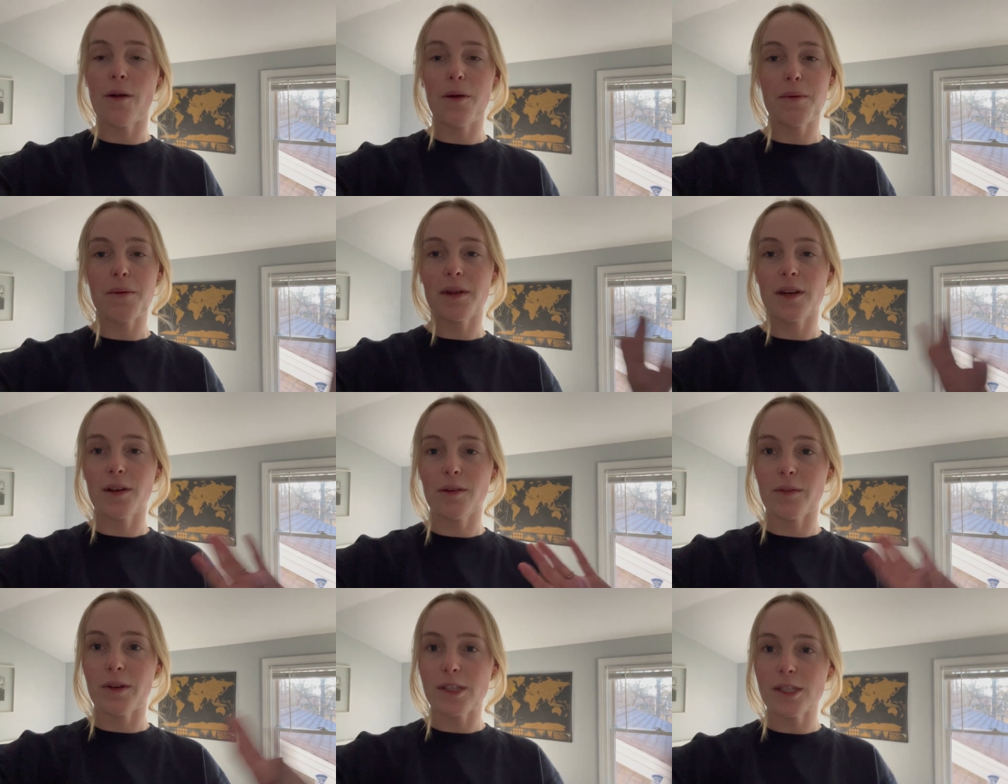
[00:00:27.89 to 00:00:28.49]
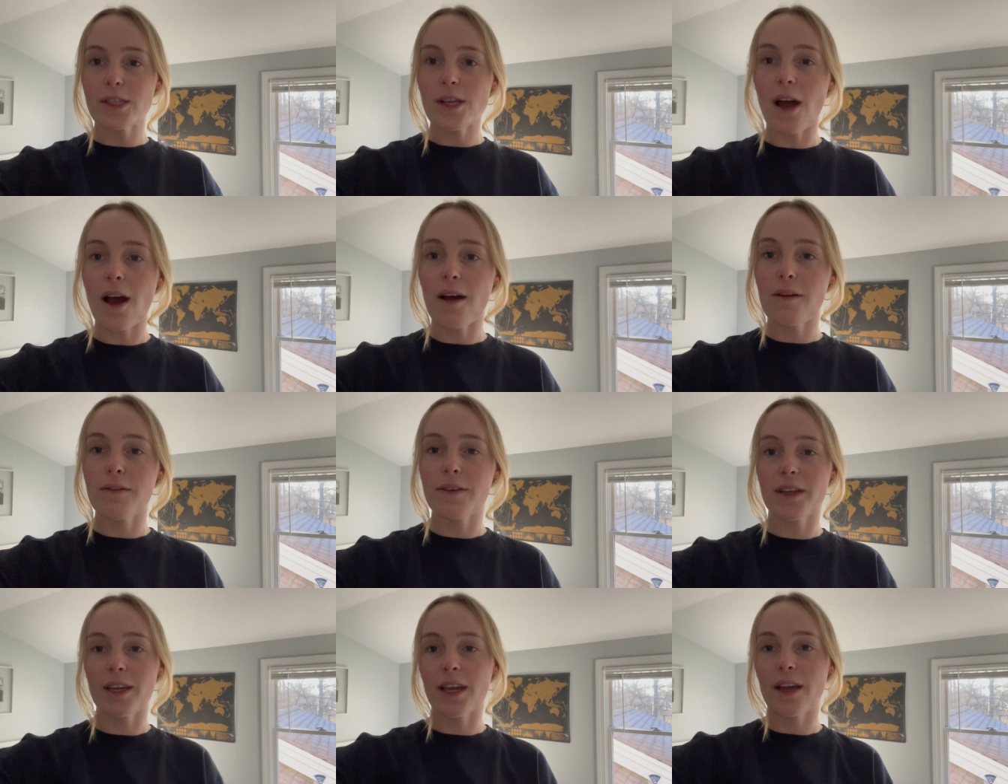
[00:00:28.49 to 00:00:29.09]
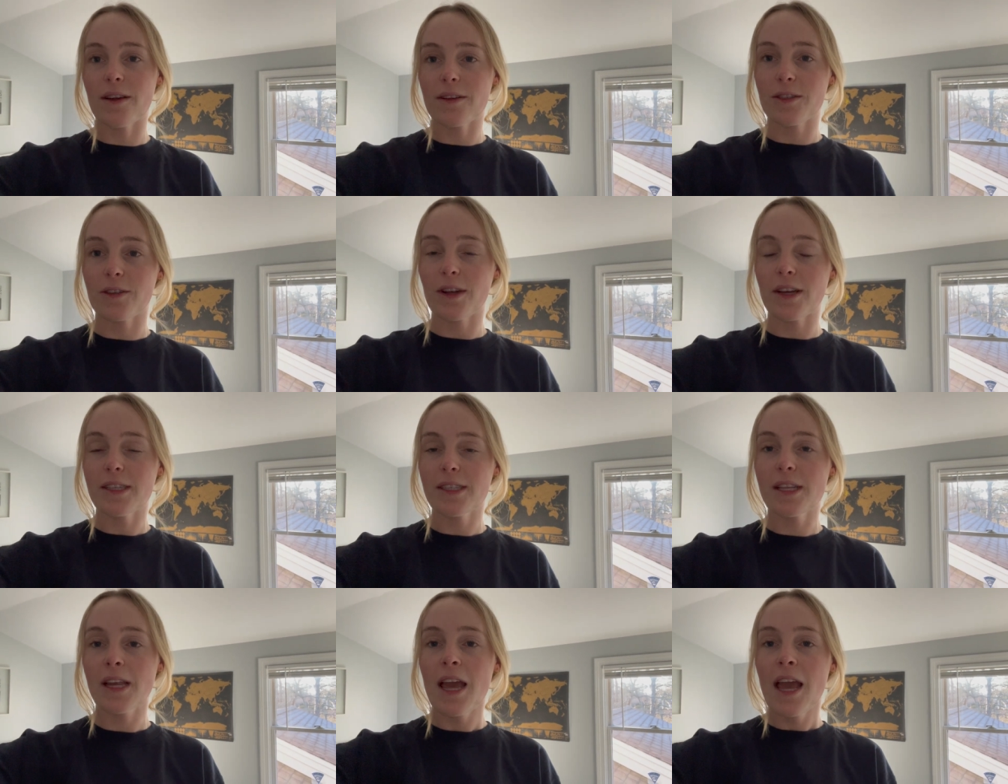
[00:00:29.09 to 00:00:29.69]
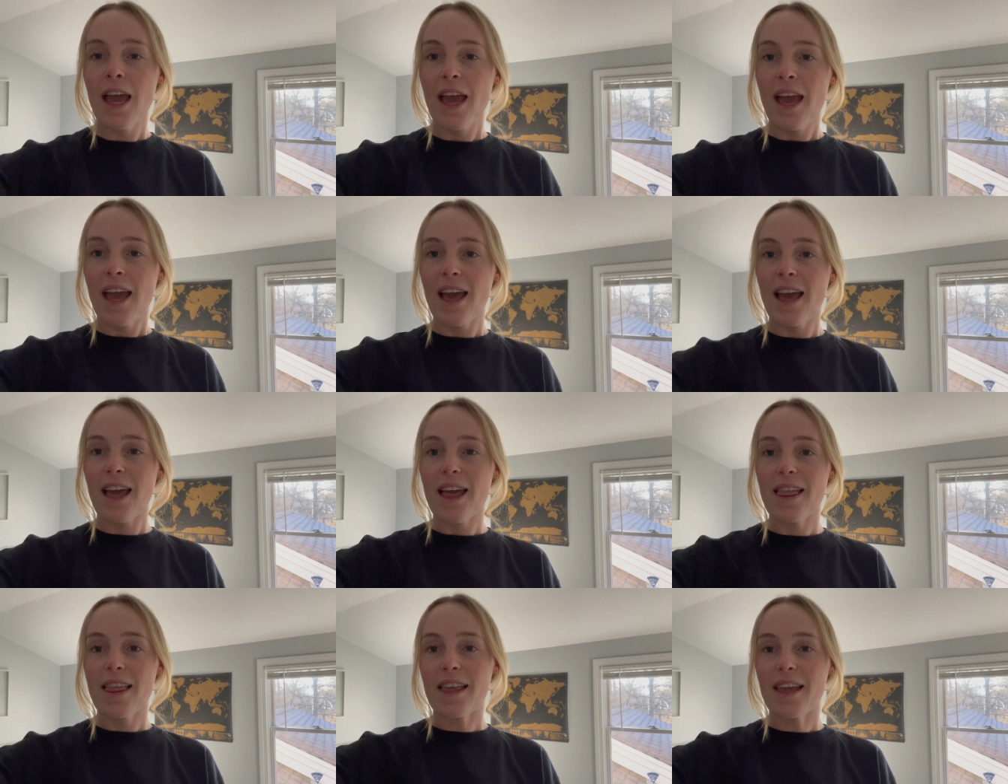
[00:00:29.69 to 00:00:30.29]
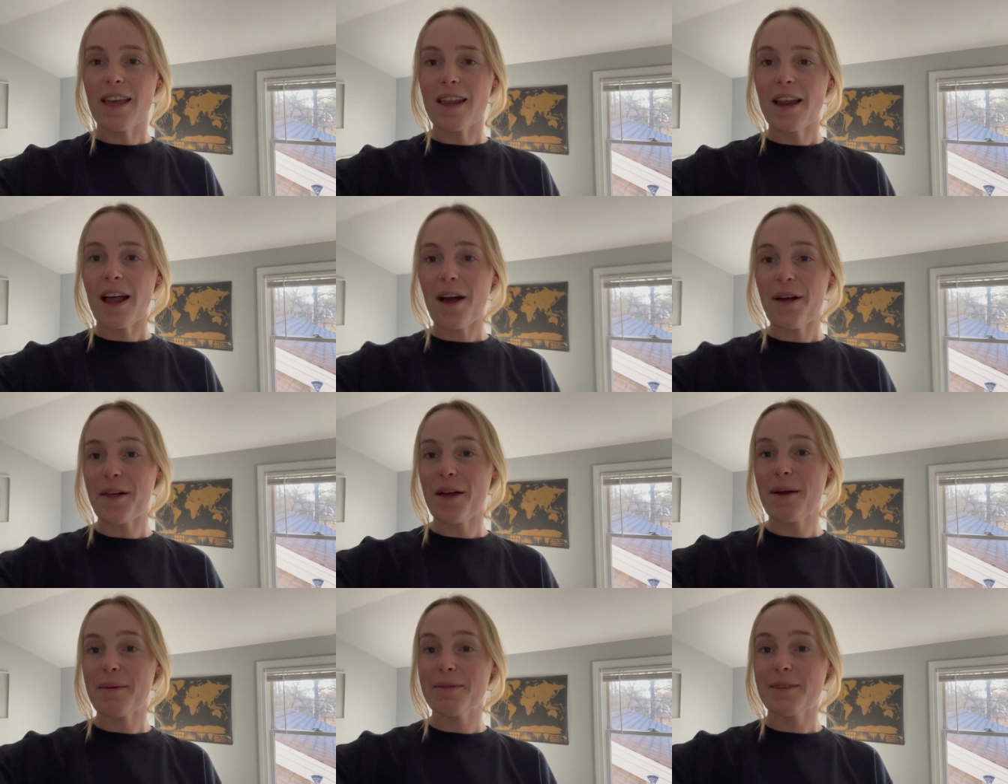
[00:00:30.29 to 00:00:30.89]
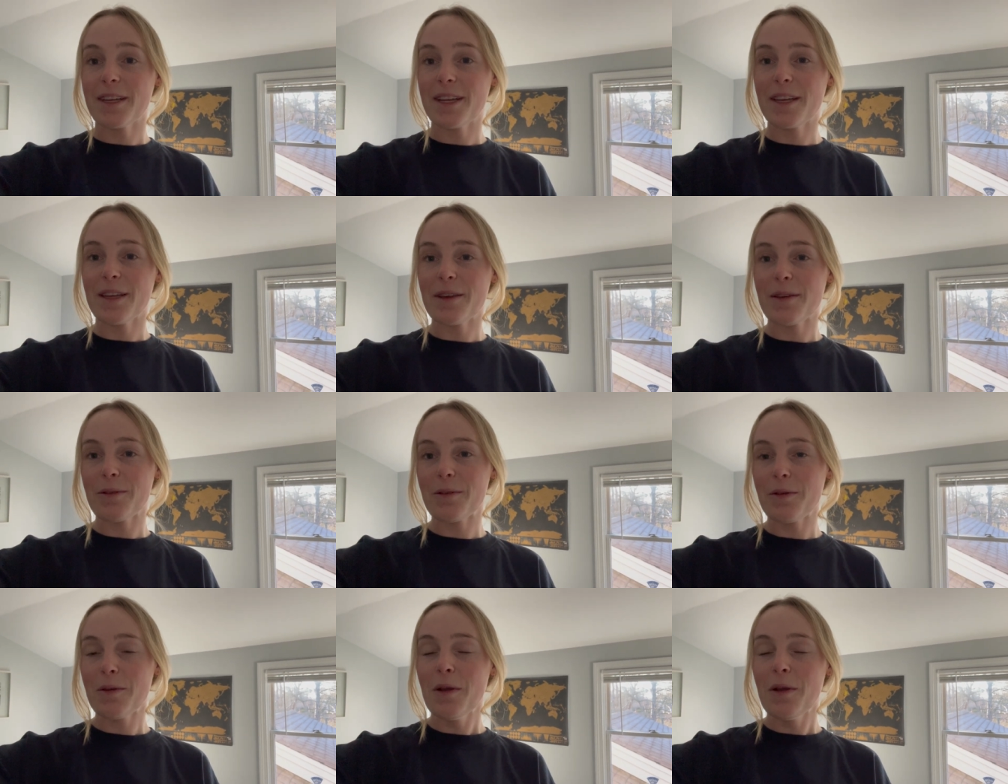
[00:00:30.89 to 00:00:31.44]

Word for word: I'm gonna rinse off and get dressed, and then I'll update you.